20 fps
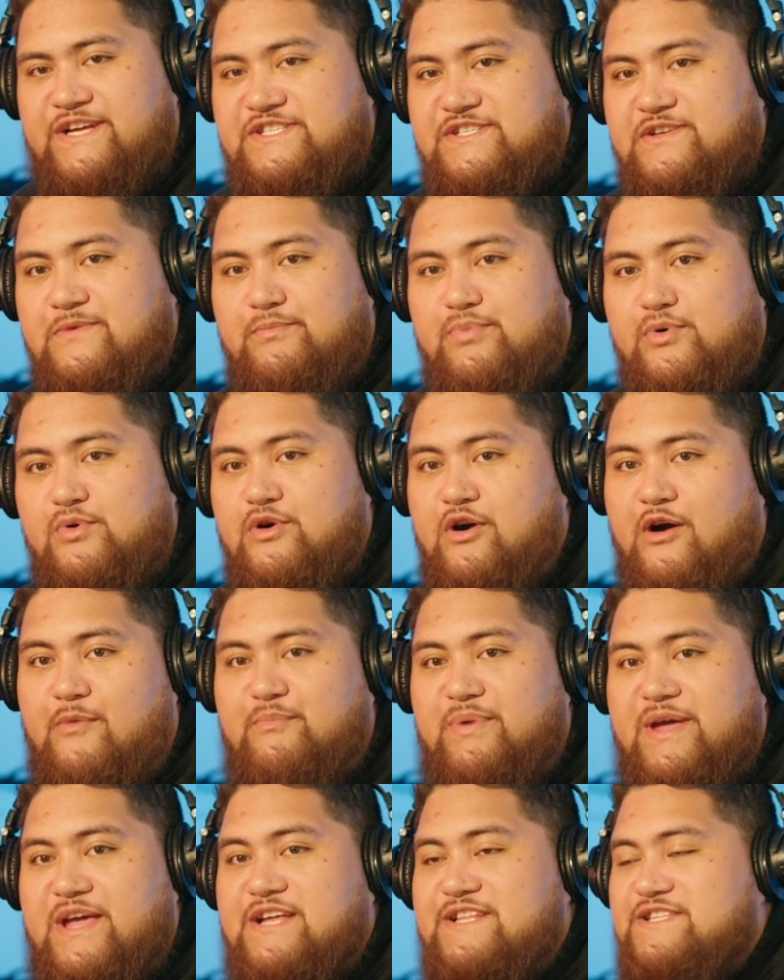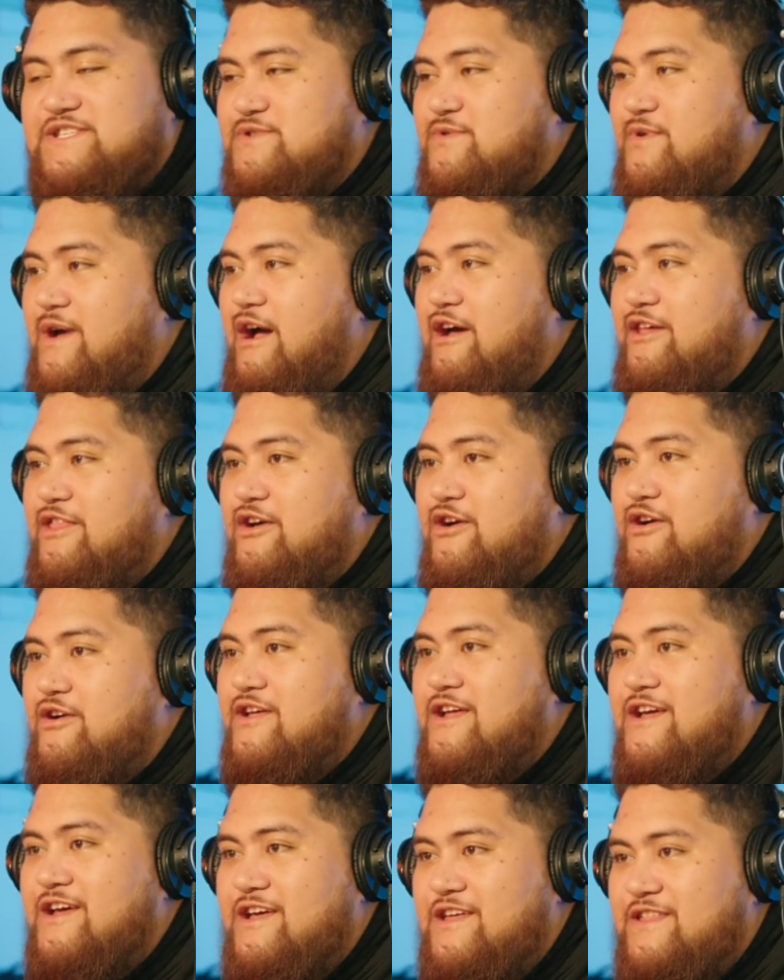simple compared to
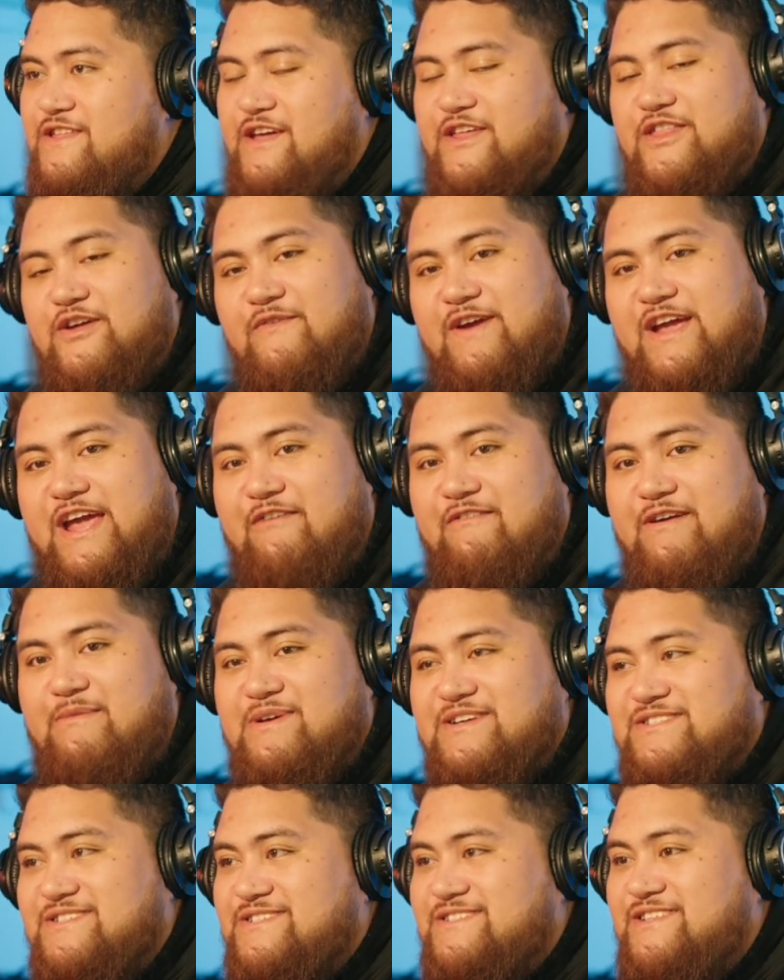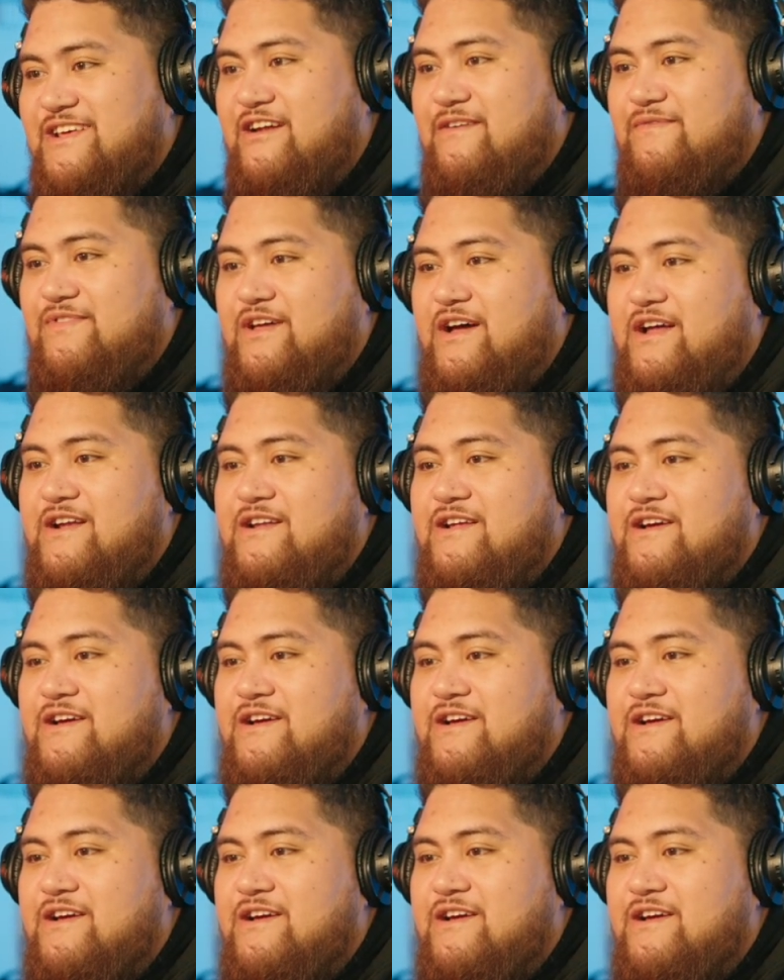the other reggae remixes that I've done.